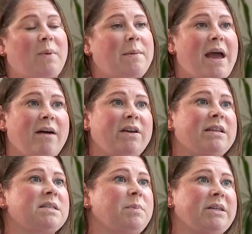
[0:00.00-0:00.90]
By having
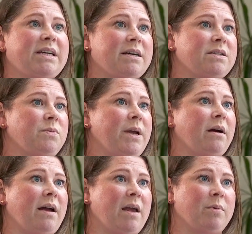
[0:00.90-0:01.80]
this blood test, we
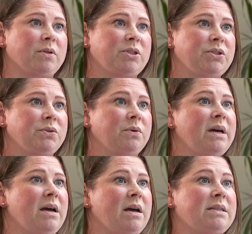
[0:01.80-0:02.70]
are able to
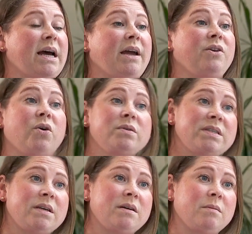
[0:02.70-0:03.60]

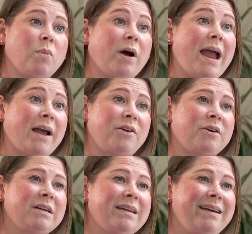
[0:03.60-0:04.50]
diagnose more
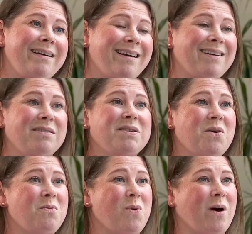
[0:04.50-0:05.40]
accurately and
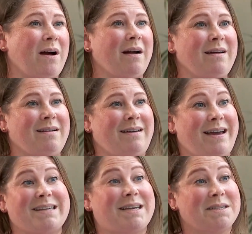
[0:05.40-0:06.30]
also more
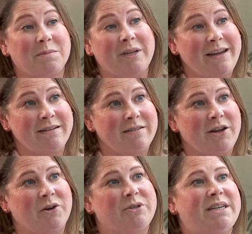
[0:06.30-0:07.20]
accessibly,
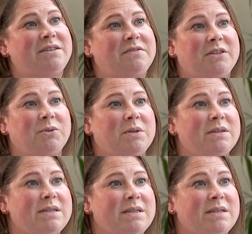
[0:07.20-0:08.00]
you know, to individuals